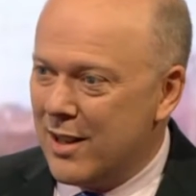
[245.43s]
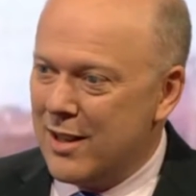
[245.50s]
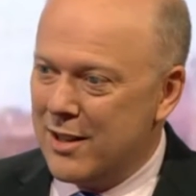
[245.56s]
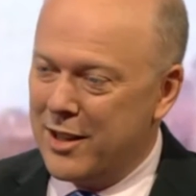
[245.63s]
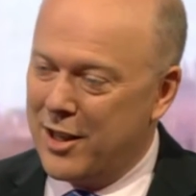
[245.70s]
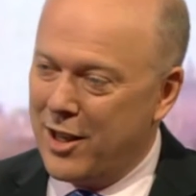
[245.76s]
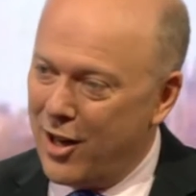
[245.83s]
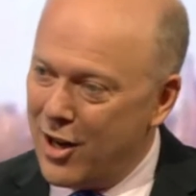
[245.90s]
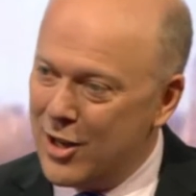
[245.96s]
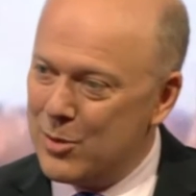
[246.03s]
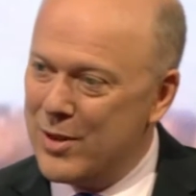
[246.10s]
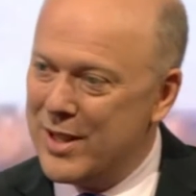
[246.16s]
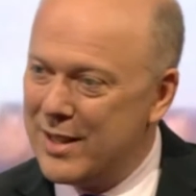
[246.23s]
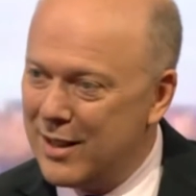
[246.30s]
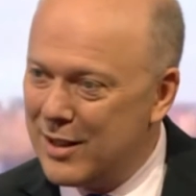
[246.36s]
The cars
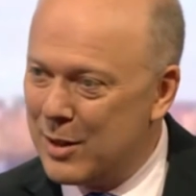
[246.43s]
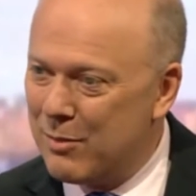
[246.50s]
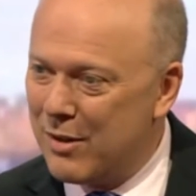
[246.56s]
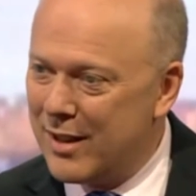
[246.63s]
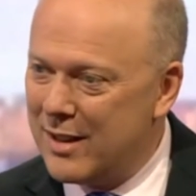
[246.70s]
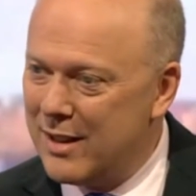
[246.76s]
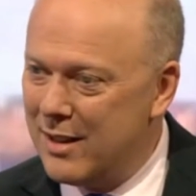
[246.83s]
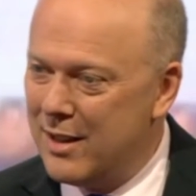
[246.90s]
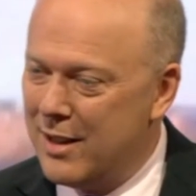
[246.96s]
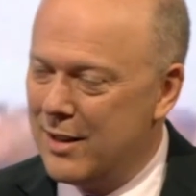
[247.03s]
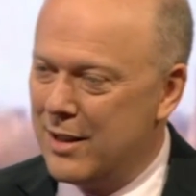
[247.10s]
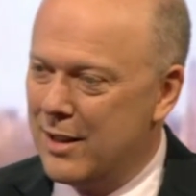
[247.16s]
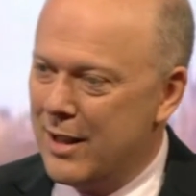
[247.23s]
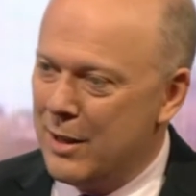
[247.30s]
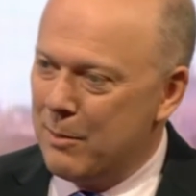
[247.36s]
we sell to Britain,
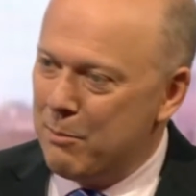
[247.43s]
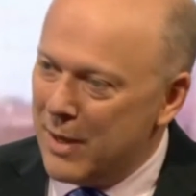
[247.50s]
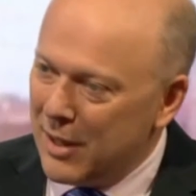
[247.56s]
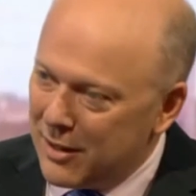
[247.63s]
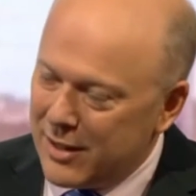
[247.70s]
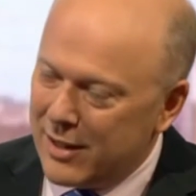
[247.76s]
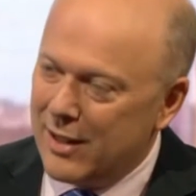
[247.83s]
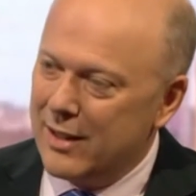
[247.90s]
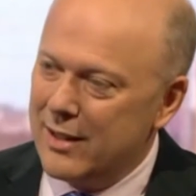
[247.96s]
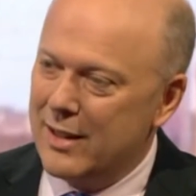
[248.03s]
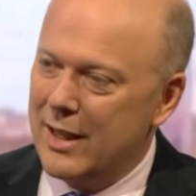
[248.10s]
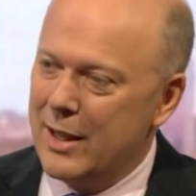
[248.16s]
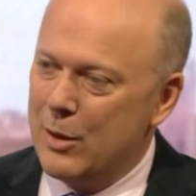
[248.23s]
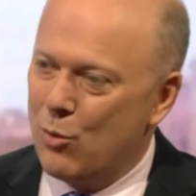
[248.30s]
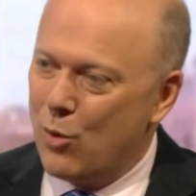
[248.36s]
the milk and
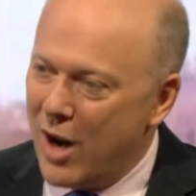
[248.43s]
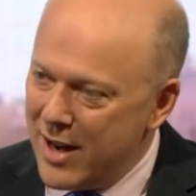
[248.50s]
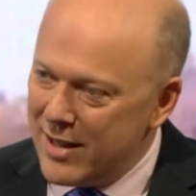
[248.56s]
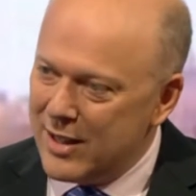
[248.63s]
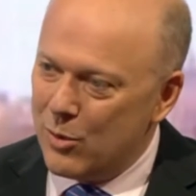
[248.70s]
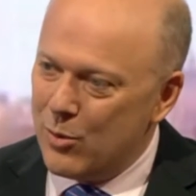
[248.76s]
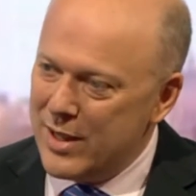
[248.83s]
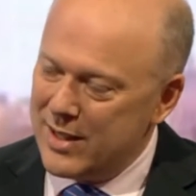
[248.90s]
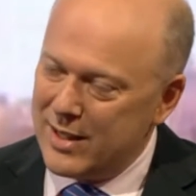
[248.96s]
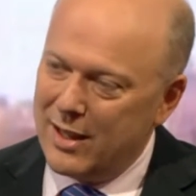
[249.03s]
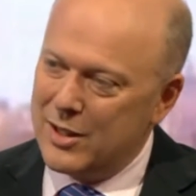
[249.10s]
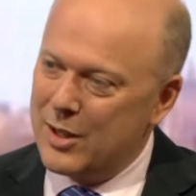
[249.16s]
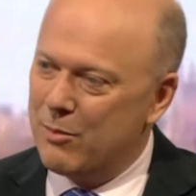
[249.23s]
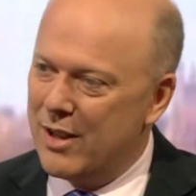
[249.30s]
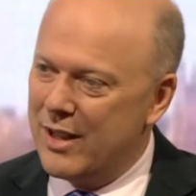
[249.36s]
the wine that we sell
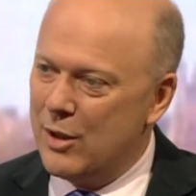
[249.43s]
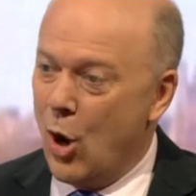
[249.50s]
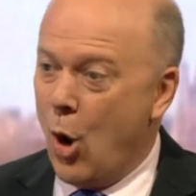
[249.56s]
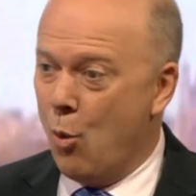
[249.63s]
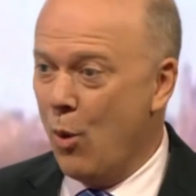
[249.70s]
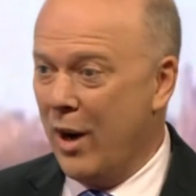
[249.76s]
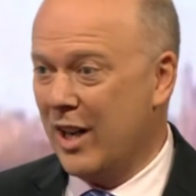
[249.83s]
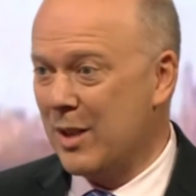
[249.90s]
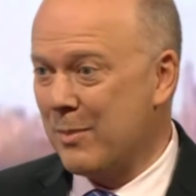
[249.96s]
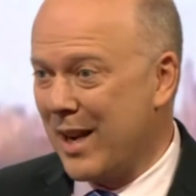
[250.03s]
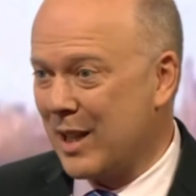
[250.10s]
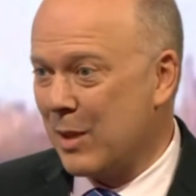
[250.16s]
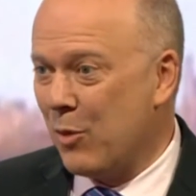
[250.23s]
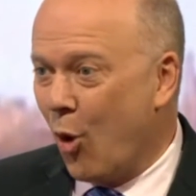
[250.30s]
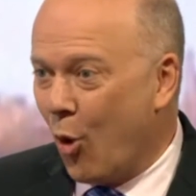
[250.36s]
to Britain, we're going to make
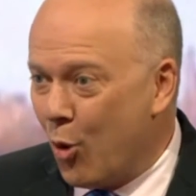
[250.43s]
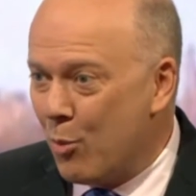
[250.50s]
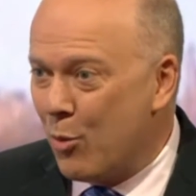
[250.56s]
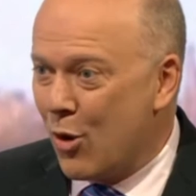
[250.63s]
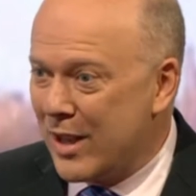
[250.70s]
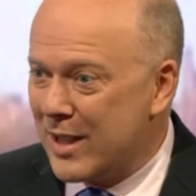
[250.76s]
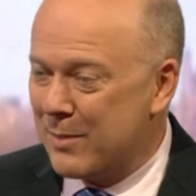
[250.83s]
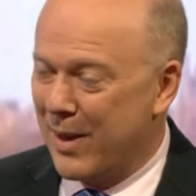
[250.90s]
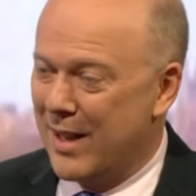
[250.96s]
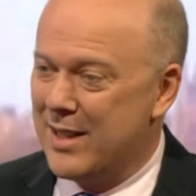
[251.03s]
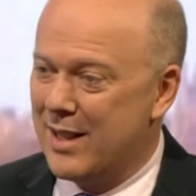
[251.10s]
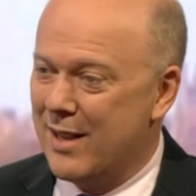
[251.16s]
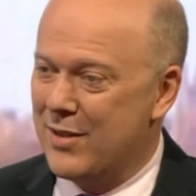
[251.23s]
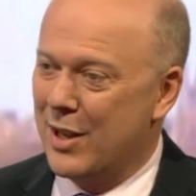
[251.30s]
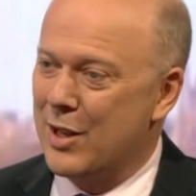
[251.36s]
them all more
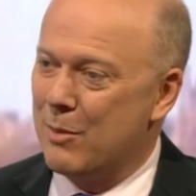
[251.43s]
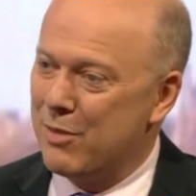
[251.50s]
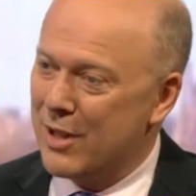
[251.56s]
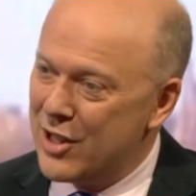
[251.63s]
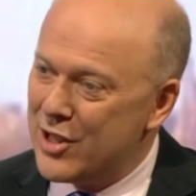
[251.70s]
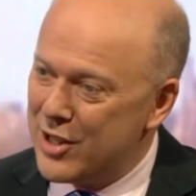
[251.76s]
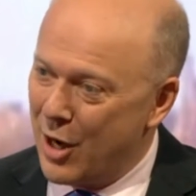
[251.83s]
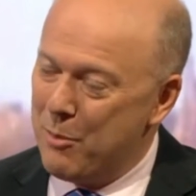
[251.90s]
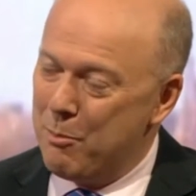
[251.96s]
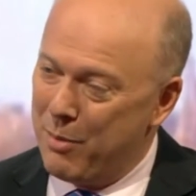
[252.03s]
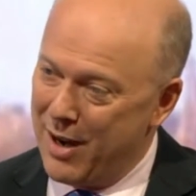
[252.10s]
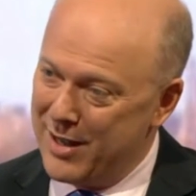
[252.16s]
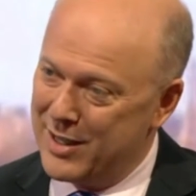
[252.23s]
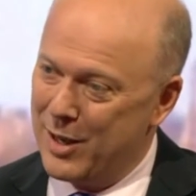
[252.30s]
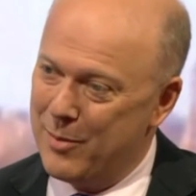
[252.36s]
expensive so the British don't
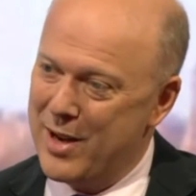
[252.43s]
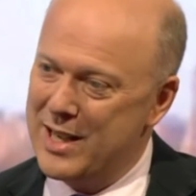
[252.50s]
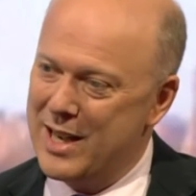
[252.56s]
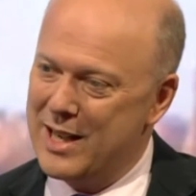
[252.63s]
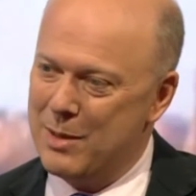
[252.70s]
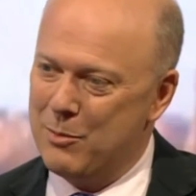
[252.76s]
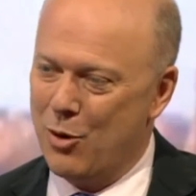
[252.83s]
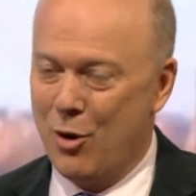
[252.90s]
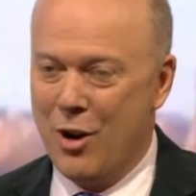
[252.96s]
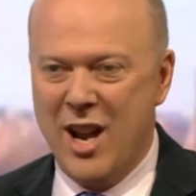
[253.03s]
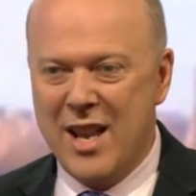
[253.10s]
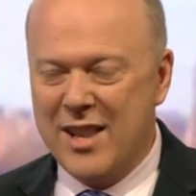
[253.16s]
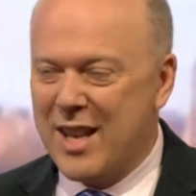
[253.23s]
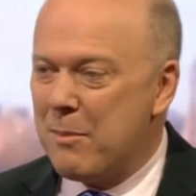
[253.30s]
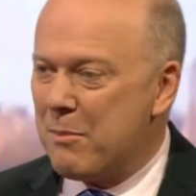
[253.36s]
buy so many anymore.
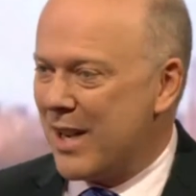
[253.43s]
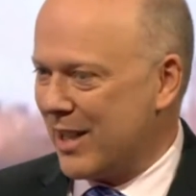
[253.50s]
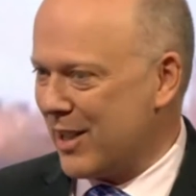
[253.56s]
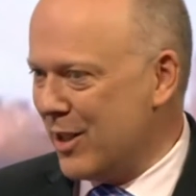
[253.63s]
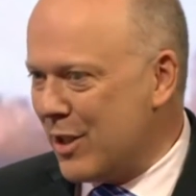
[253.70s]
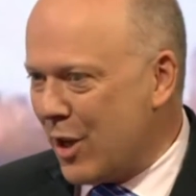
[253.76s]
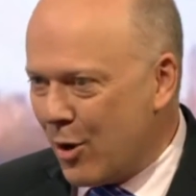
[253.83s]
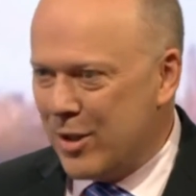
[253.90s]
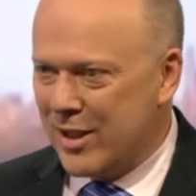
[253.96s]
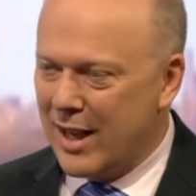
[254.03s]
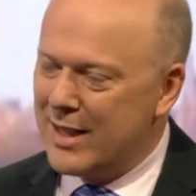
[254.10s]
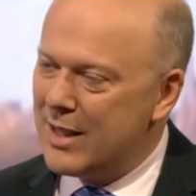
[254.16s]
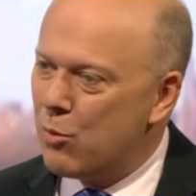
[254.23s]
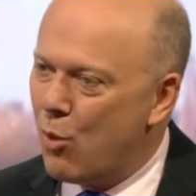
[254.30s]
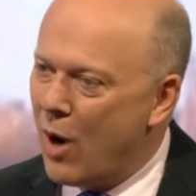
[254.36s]
That makes no
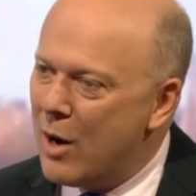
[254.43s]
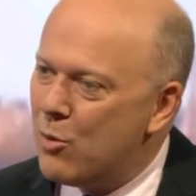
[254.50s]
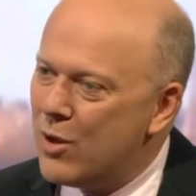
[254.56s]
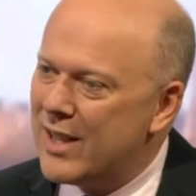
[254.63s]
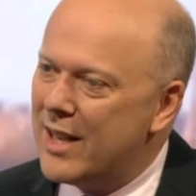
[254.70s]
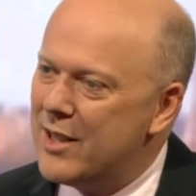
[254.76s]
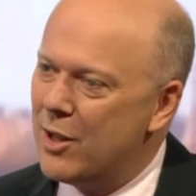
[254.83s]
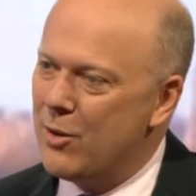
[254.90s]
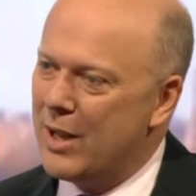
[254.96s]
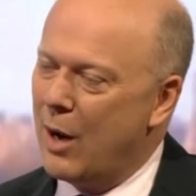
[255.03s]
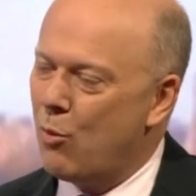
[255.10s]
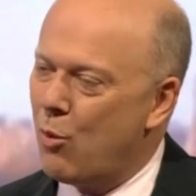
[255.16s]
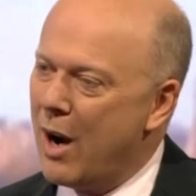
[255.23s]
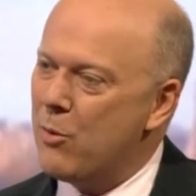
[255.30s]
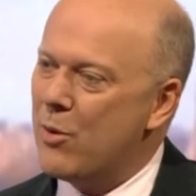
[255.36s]
sense. Why would they do that?
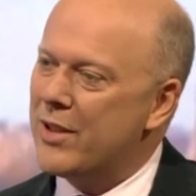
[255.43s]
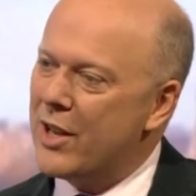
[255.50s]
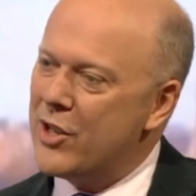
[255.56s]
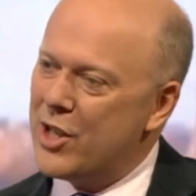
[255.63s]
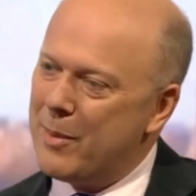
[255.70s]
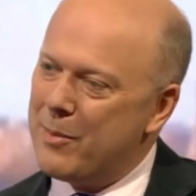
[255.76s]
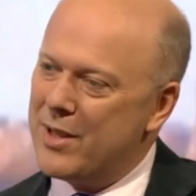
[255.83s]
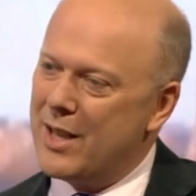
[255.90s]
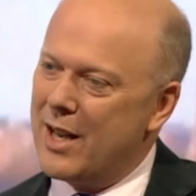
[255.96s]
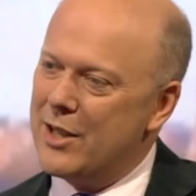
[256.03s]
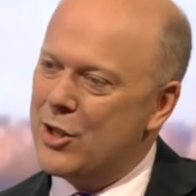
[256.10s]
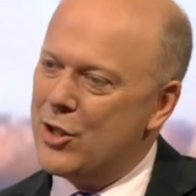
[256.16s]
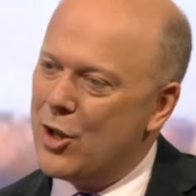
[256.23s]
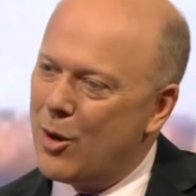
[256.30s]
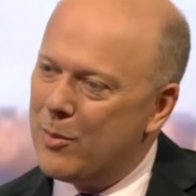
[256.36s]
Why would they jeopardise
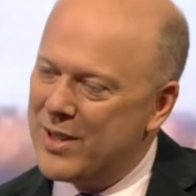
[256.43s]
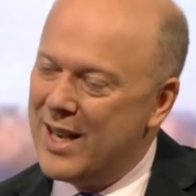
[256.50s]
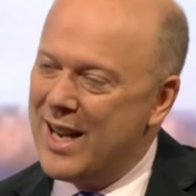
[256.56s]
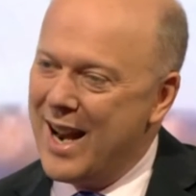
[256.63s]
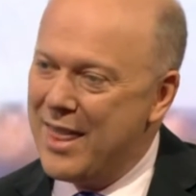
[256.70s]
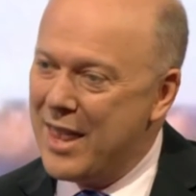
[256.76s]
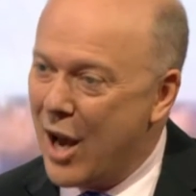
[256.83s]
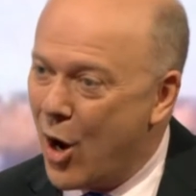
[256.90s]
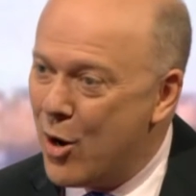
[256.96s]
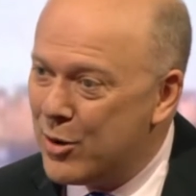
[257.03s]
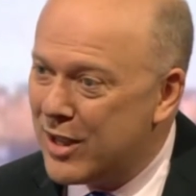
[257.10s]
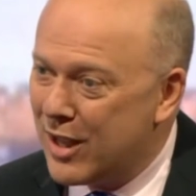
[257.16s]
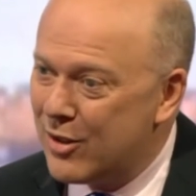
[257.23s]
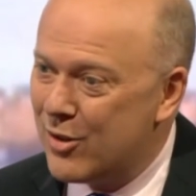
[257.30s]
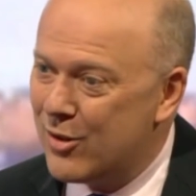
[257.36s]
jobs in their own
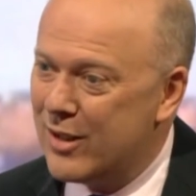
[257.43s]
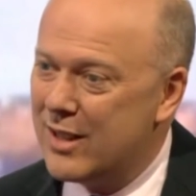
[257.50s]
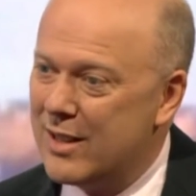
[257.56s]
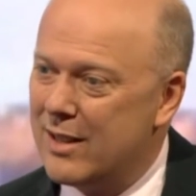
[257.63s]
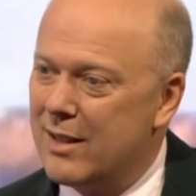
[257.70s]
countries?